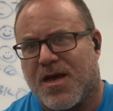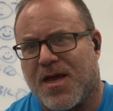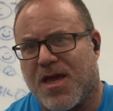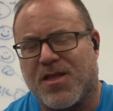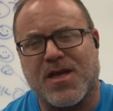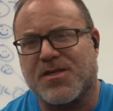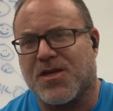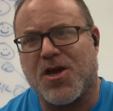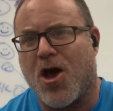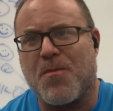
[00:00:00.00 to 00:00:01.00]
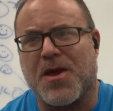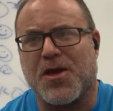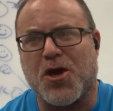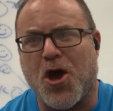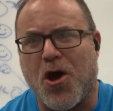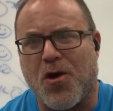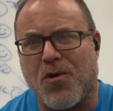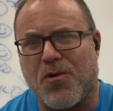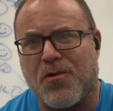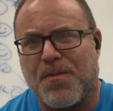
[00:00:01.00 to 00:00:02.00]
it doesn't come and
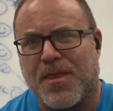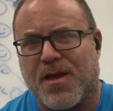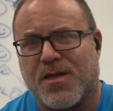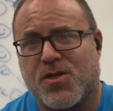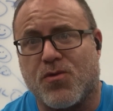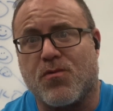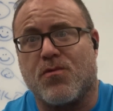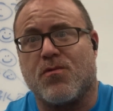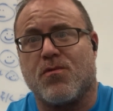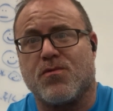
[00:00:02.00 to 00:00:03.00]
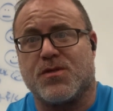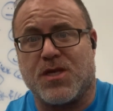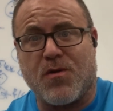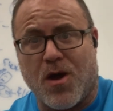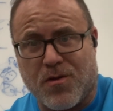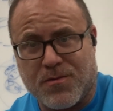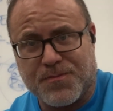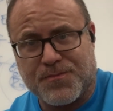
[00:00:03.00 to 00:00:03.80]
go to zero